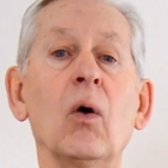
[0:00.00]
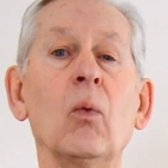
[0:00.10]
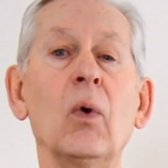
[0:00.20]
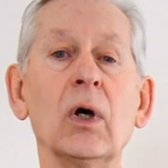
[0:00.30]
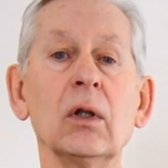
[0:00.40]

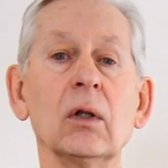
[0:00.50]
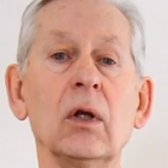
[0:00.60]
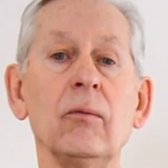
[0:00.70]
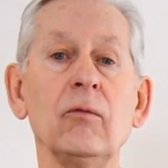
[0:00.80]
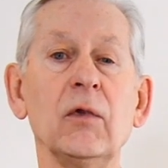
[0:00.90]
well,
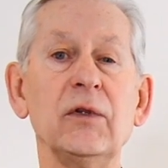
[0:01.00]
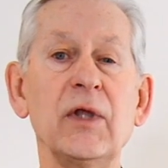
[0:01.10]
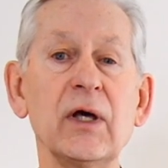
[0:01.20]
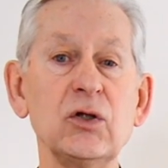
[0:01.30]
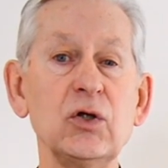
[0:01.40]

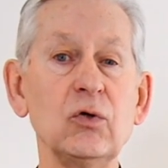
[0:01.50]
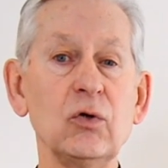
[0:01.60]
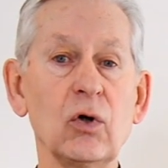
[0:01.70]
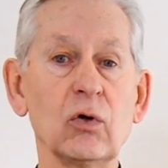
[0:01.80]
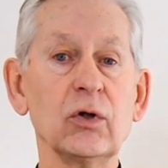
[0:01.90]
then you
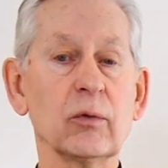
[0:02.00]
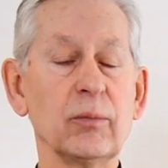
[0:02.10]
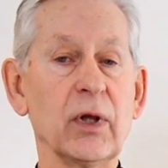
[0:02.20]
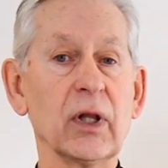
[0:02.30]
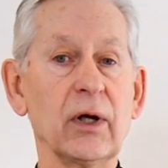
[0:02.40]
know your
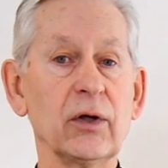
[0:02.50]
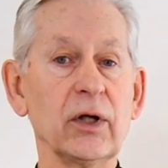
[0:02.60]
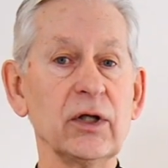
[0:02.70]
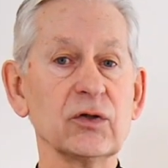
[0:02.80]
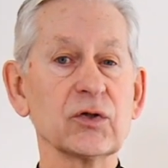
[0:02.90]

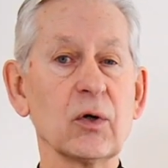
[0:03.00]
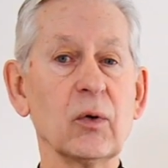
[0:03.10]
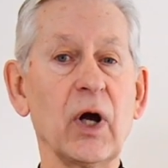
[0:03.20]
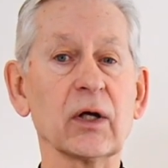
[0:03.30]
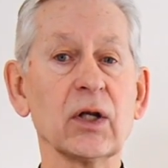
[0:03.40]
polarity is
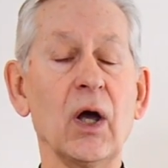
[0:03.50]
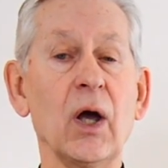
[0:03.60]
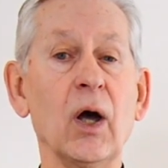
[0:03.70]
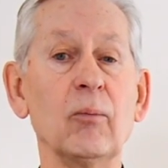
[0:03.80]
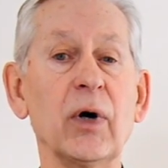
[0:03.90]
correct.
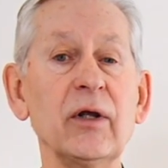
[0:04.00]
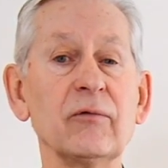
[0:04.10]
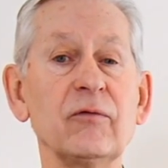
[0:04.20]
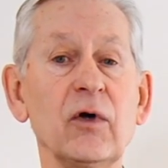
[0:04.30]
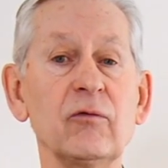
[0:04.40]
But
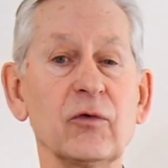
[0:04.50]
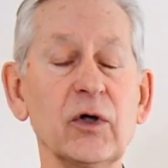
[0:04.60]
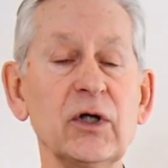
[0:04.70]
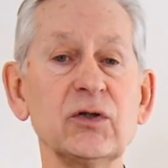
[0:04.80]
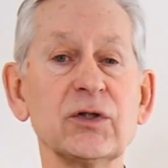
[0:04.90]
if,
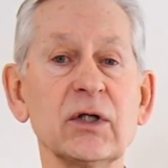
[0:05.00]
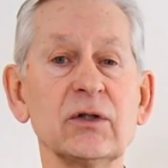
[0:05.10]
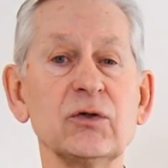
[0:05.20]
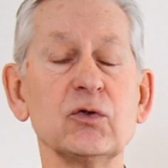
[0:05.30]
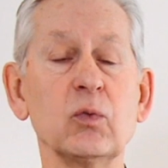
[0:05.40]
for
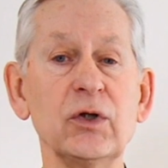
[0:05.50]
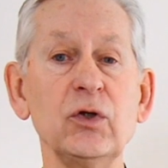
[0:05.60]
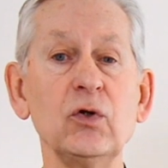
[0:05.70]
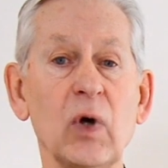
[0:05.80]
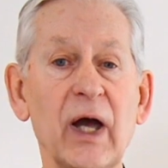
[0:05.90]
instance, when
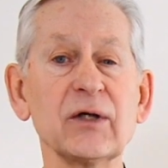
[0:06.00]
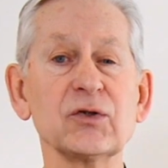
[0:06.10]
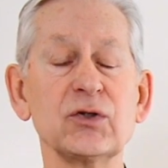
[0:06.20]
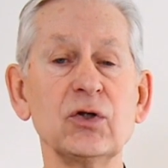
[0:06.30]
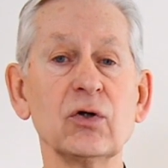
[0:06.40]
you
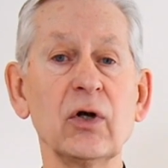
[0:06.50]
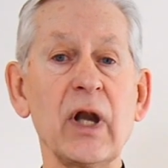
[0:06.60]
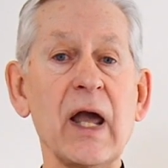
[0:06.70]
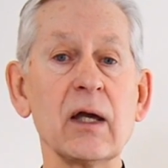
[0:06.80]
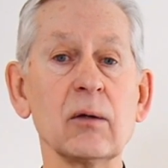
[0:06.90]
asked your
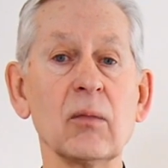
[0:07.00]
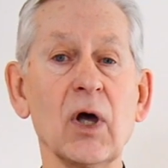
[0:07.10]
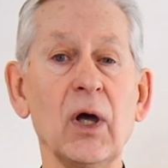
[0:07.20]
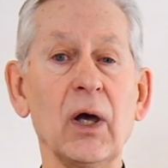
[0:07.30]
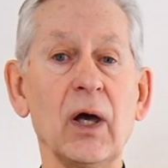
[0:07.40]
name
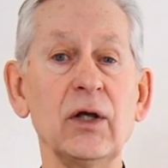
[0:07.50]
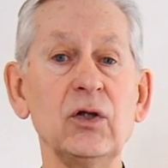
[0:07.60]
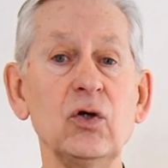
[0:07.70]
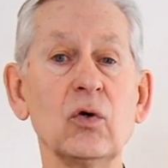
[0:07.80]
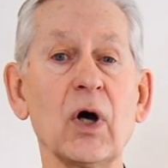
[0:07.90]
and
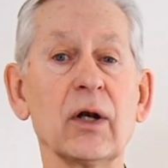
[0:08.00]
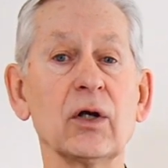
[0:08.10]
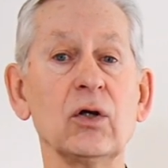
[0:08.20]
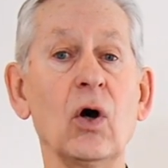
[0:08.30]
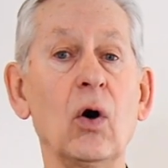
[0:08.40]
you got
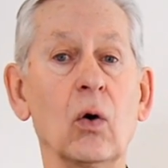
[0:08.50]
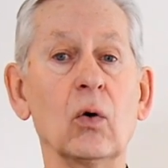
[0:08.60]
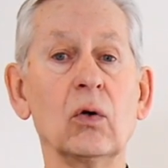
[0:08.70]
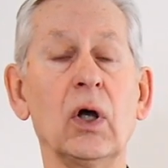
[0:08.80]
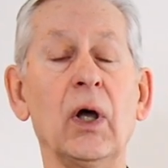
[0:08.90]
a no,